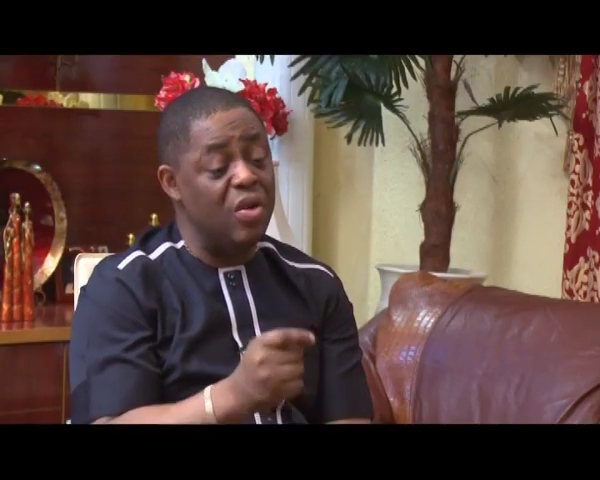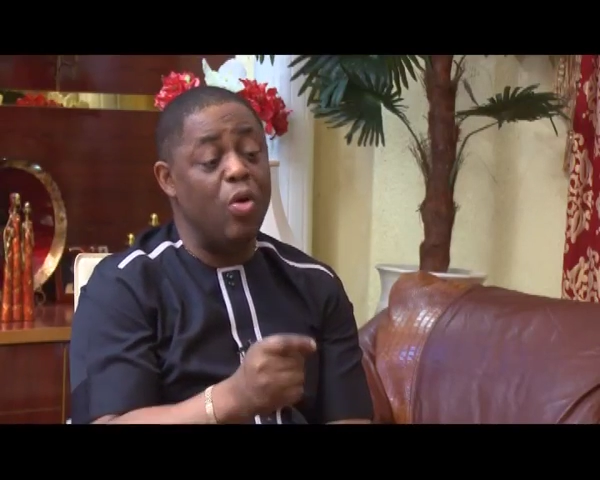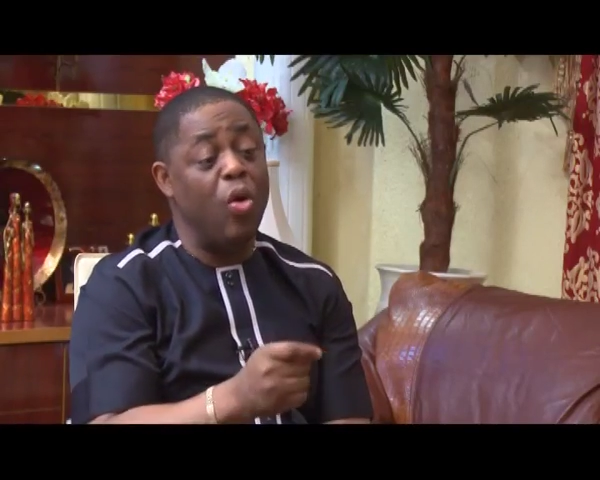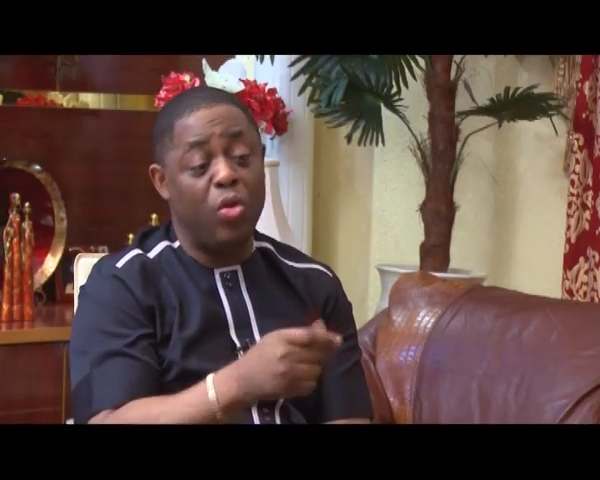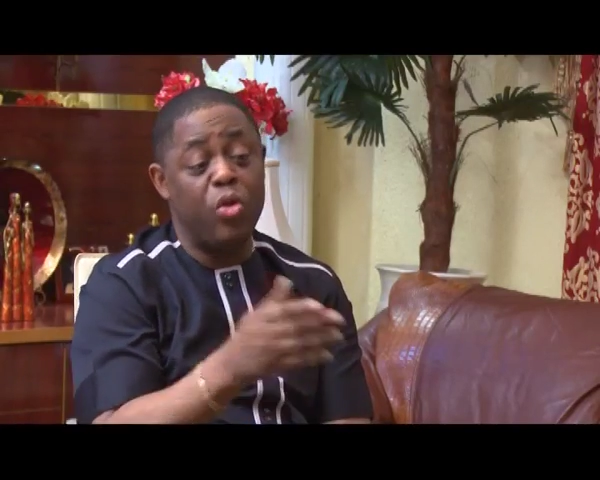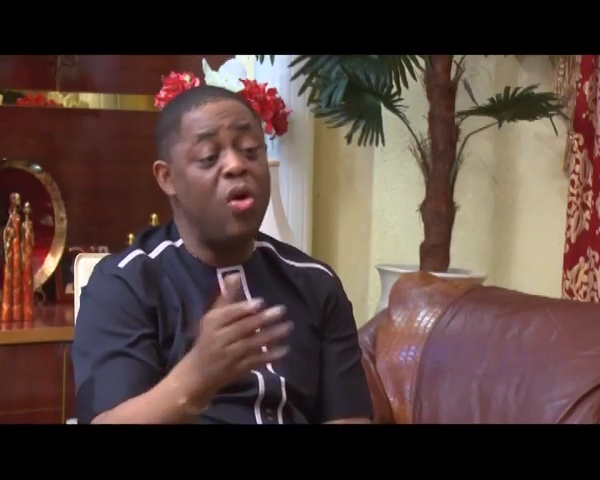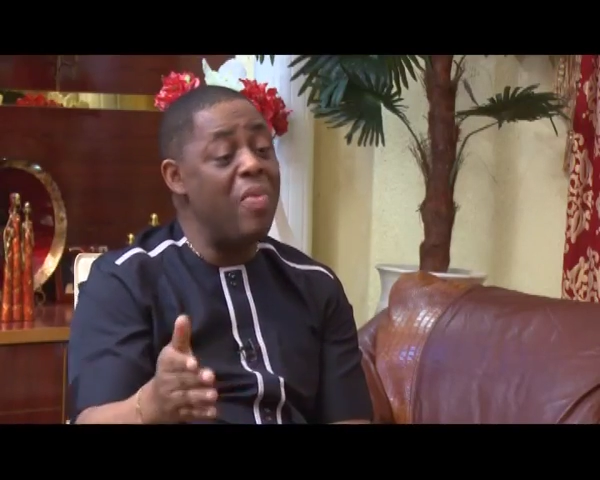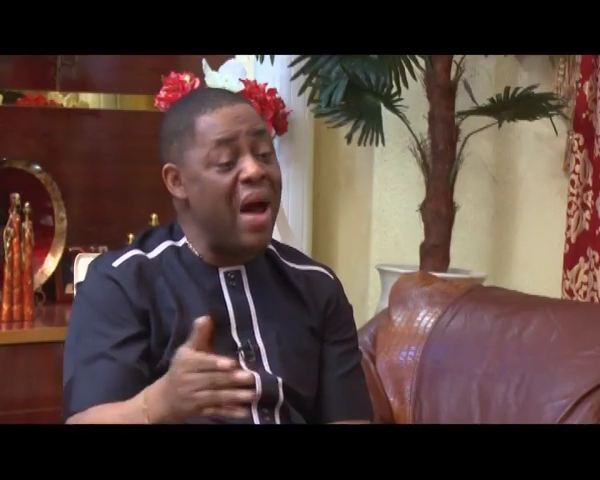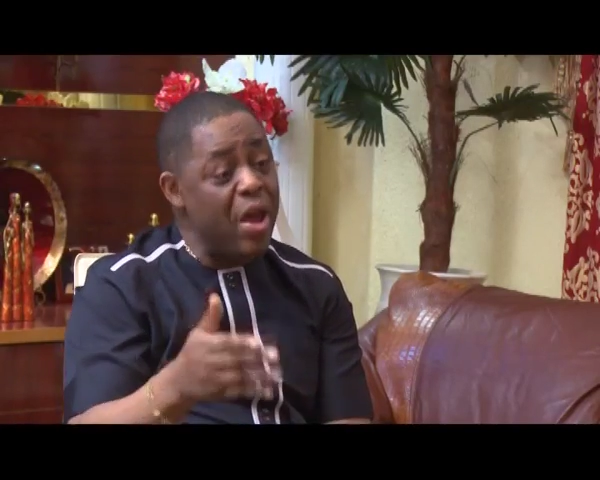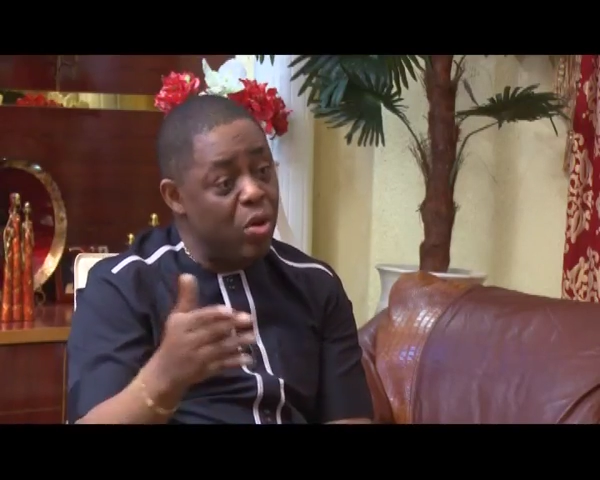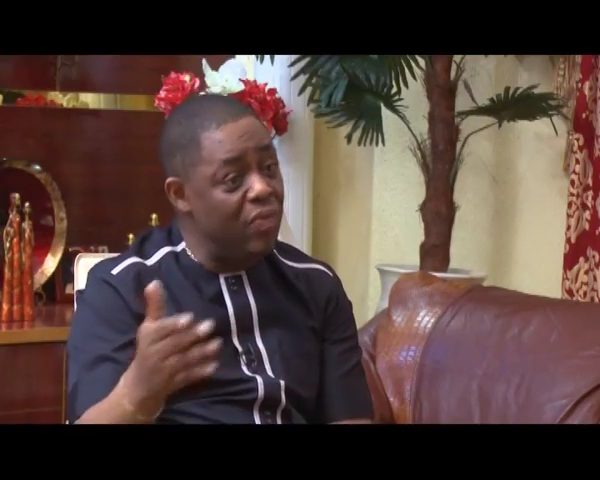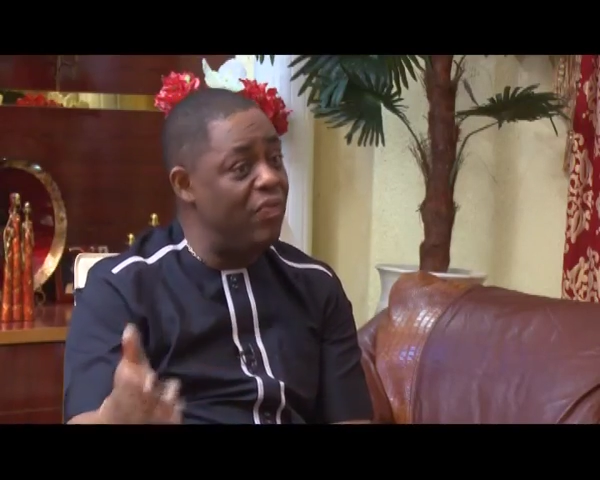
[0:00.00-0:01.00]
although
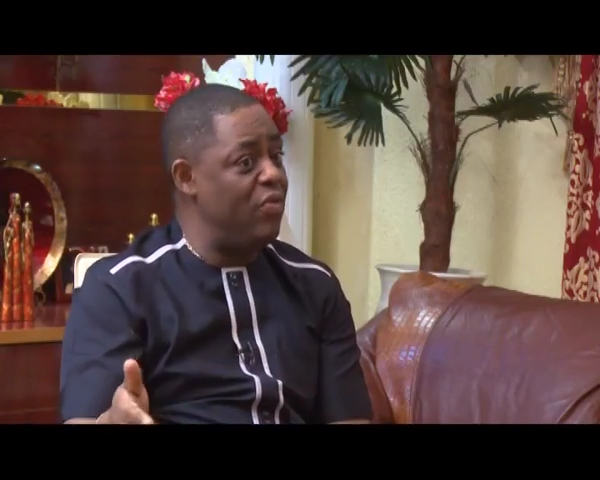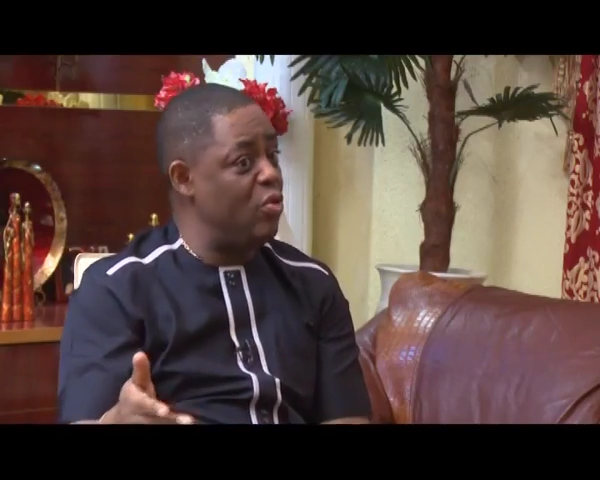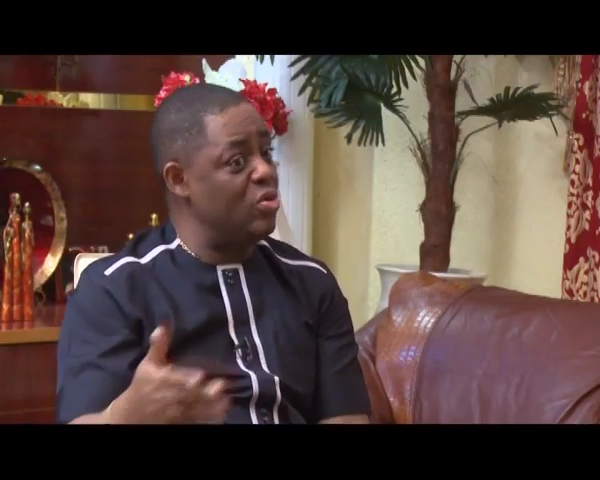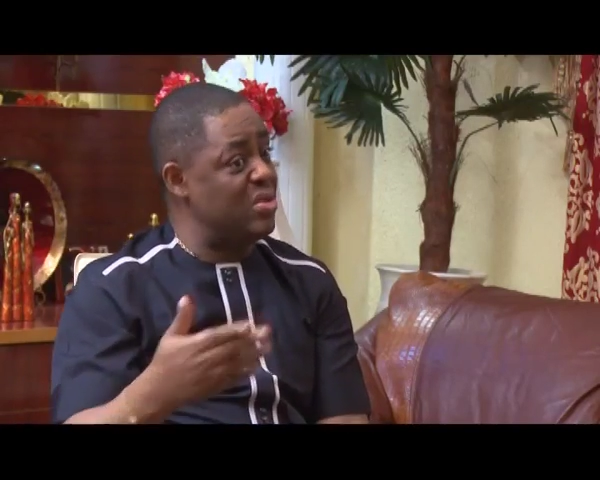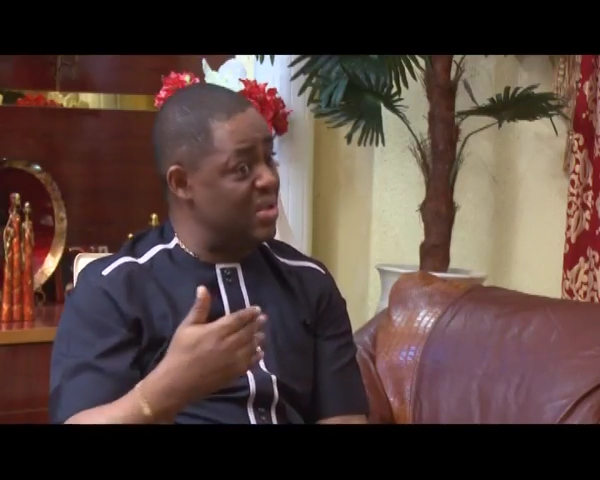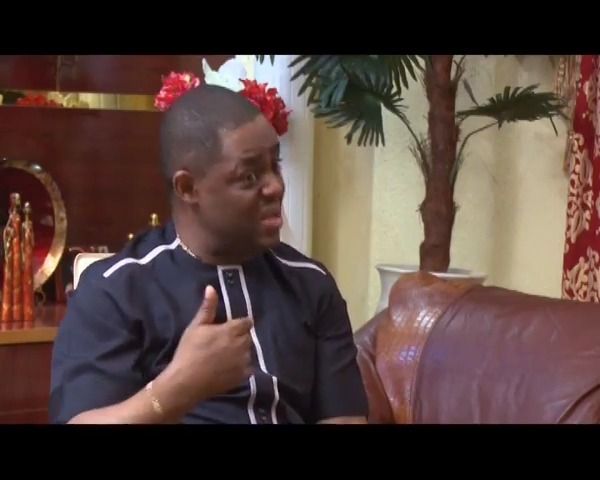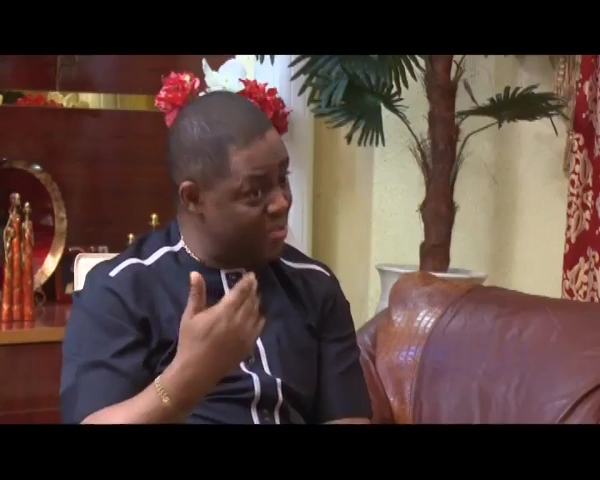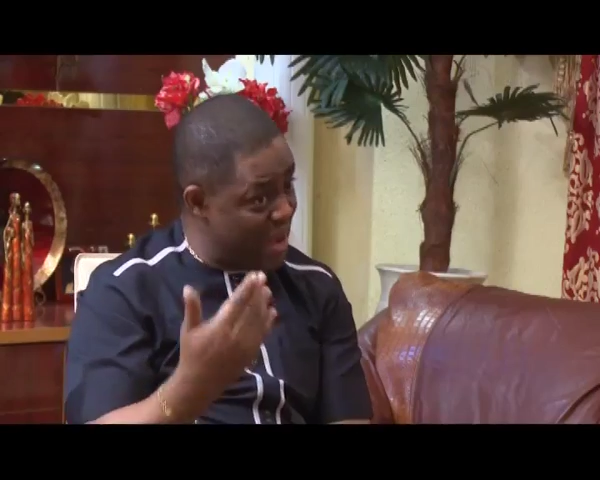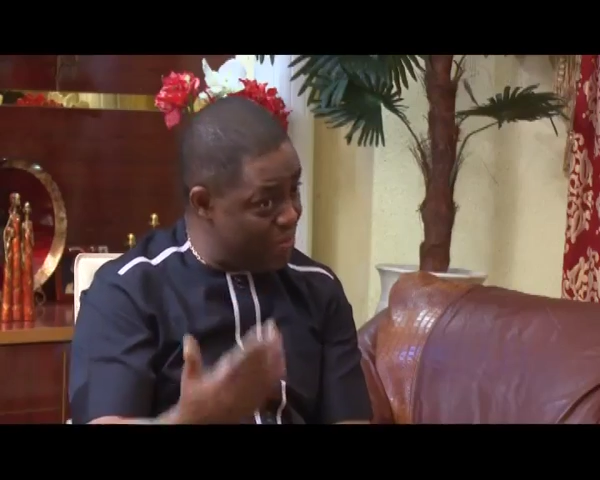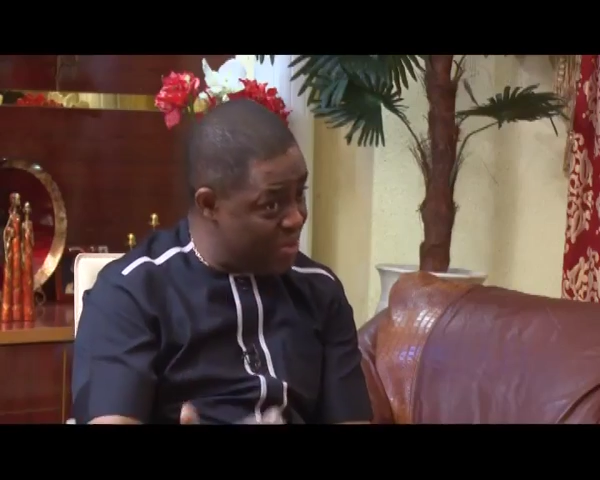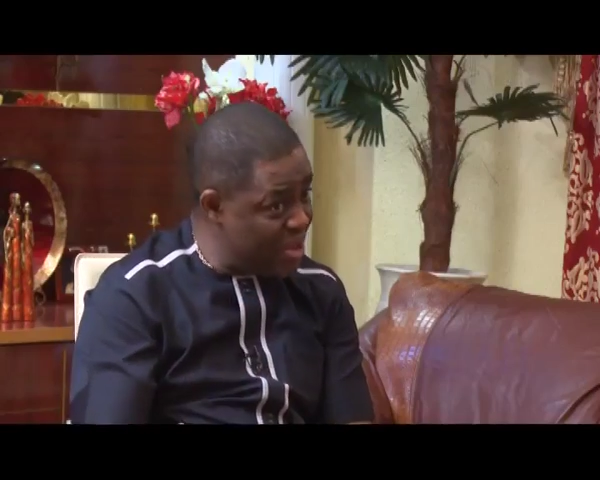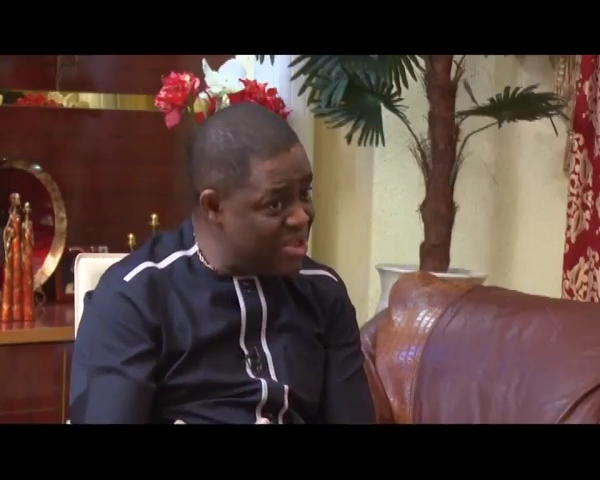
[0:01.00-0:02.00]
my own views, and these are
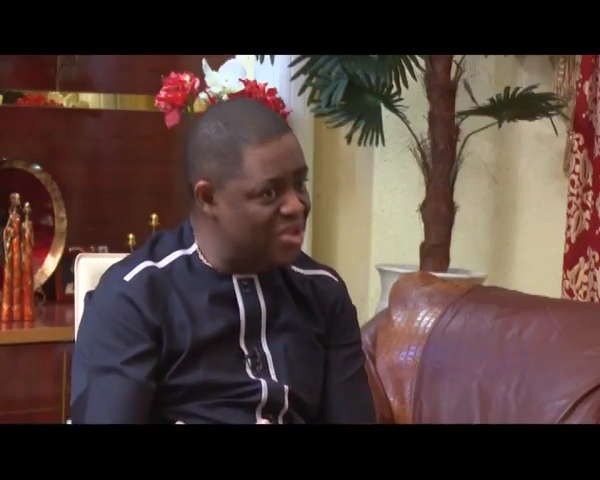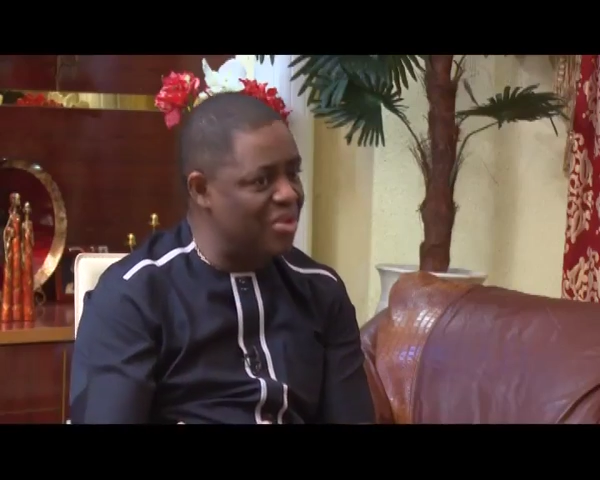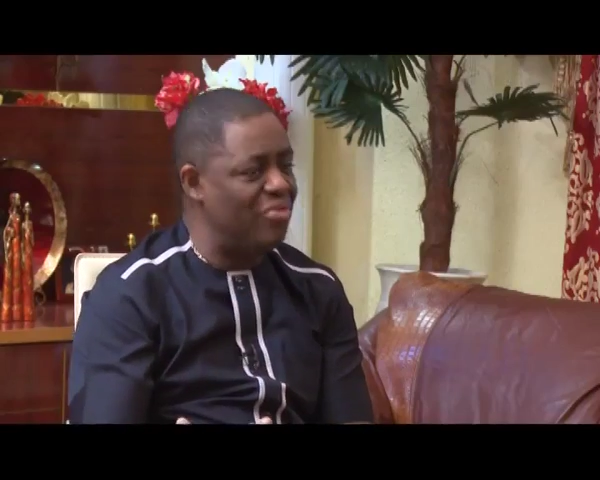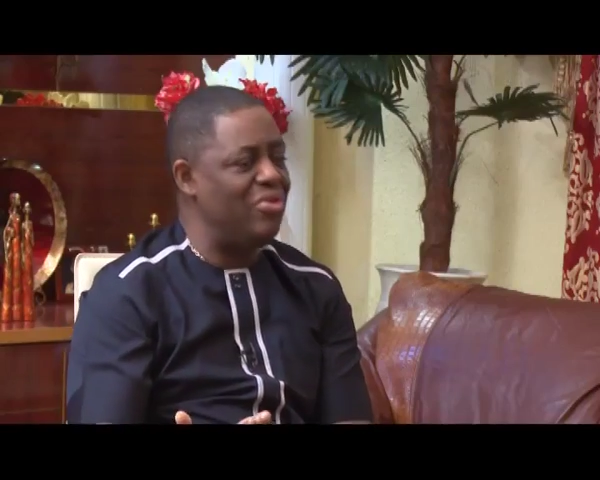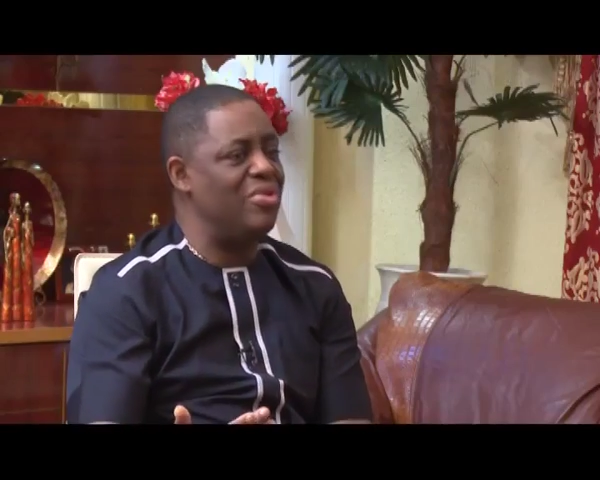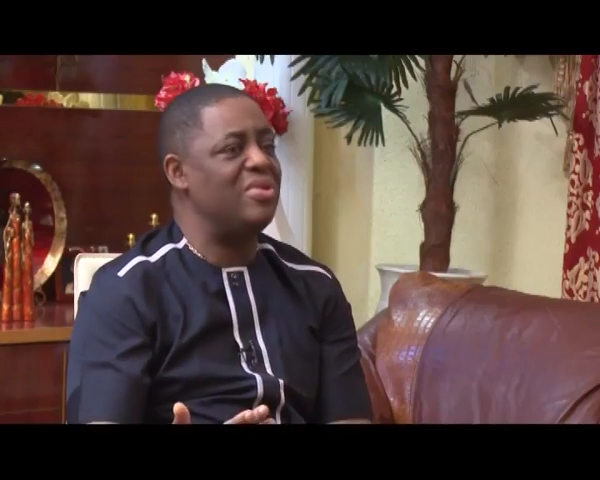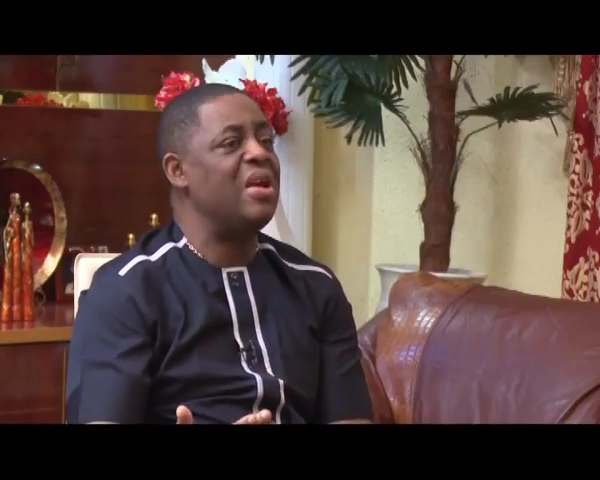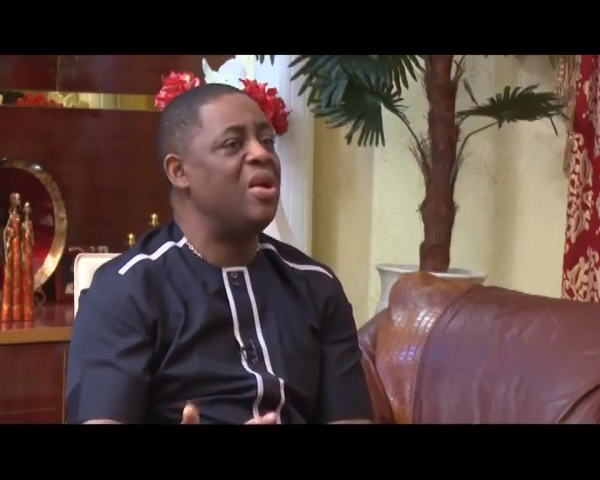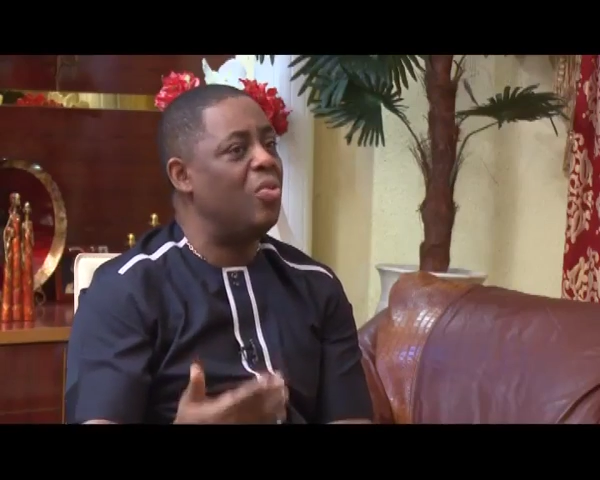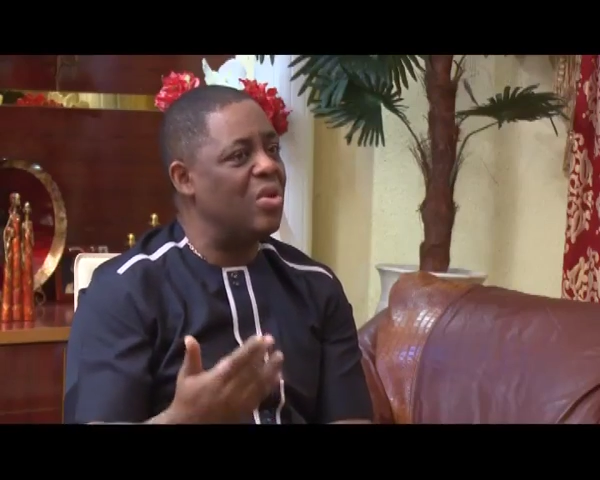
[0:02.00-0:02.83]
my personal views,